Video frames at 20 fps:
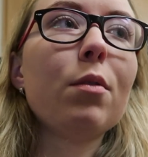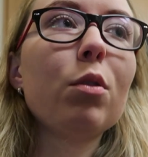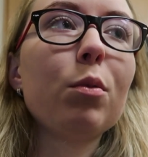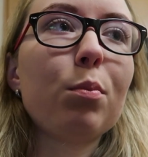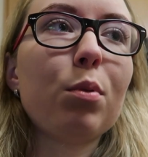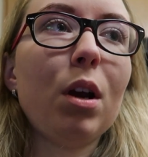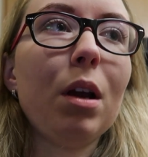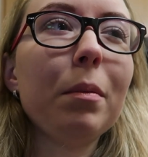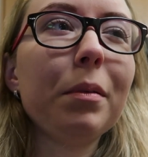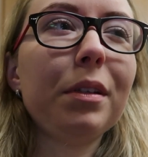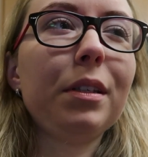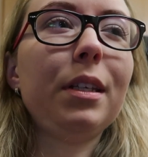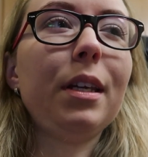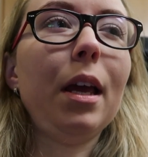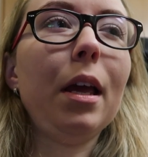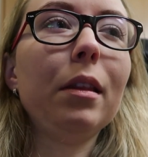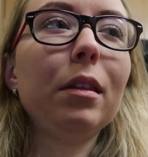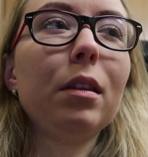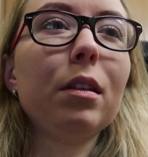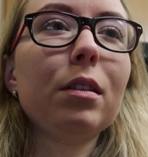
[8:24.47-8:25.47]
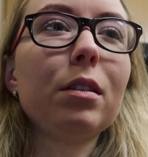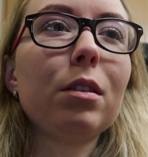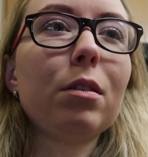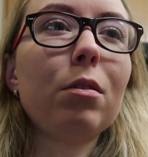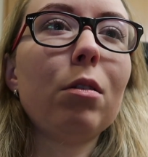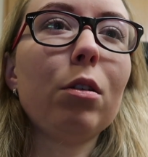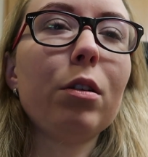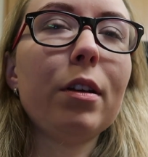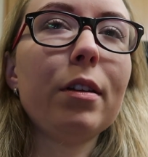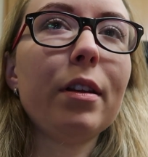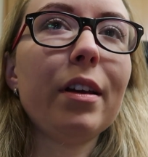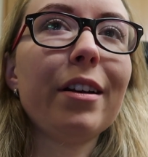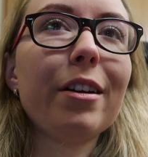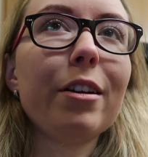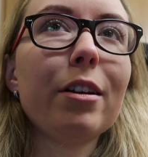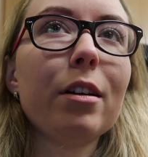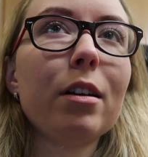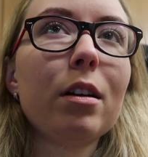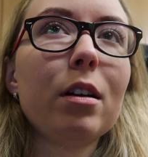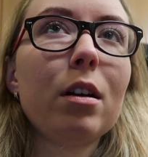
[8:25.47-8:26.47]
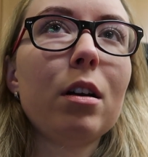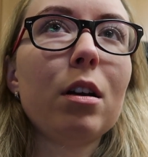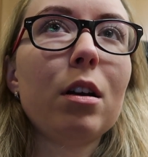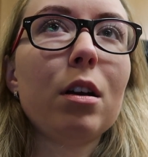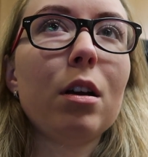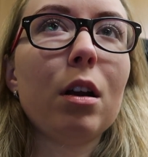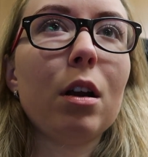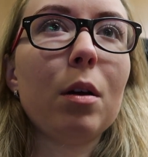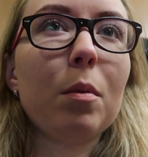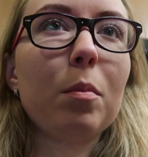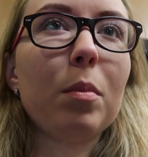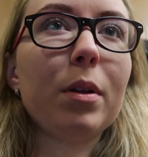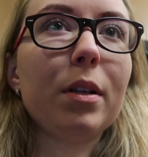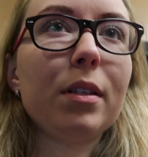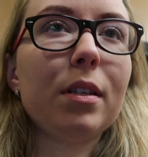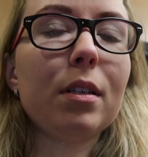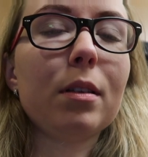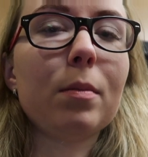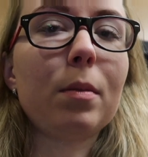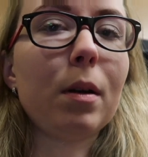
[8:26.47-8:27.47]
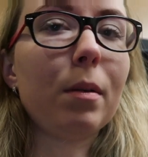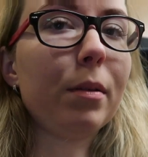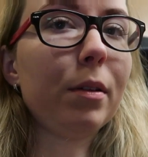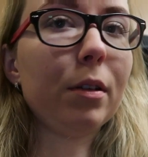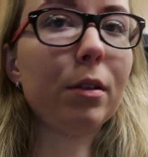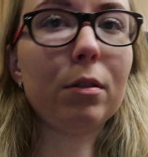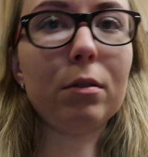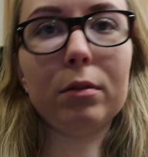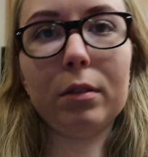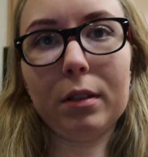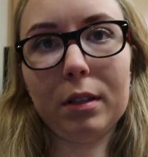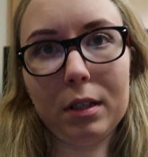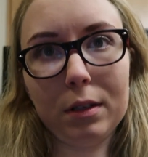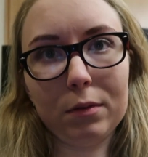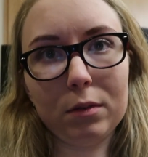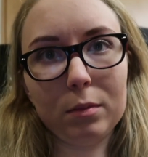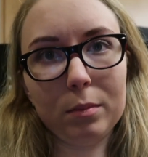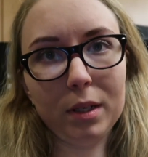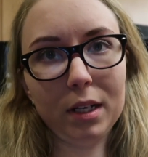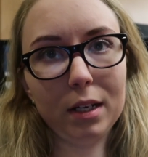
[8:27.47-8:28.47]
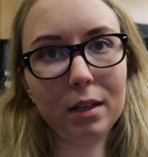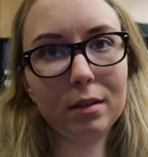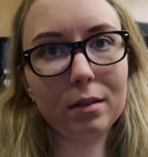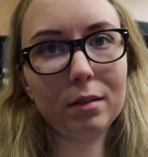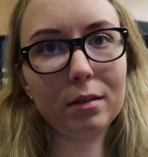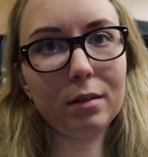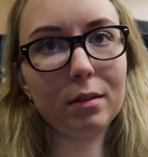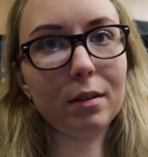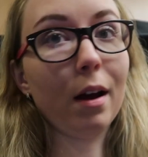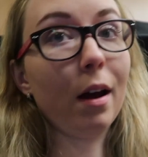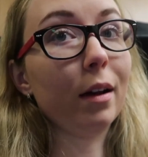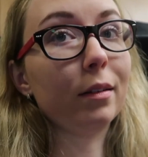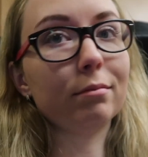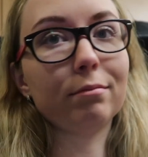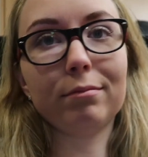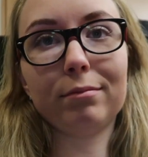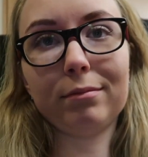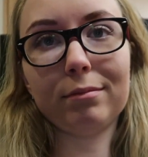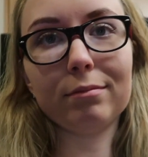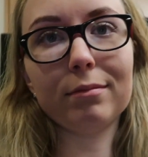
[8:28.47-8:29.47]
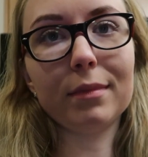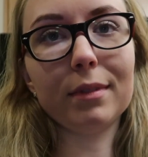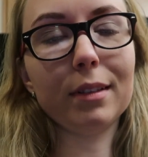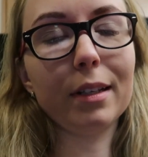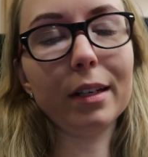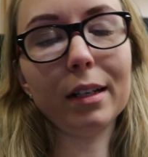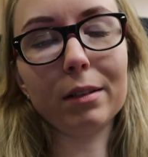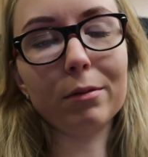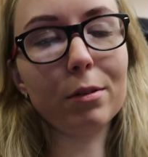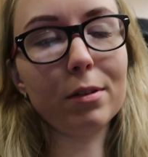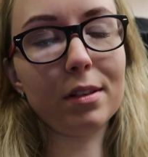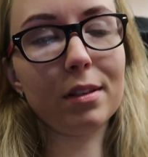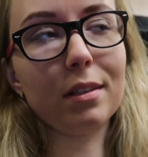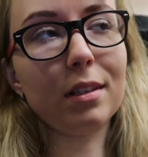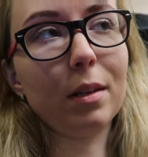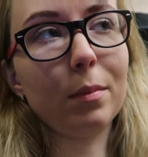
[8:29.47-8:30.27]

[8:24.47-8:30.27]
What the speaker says: It would probably get this cold in there, but this is probably the coldest it would be. Not like it was in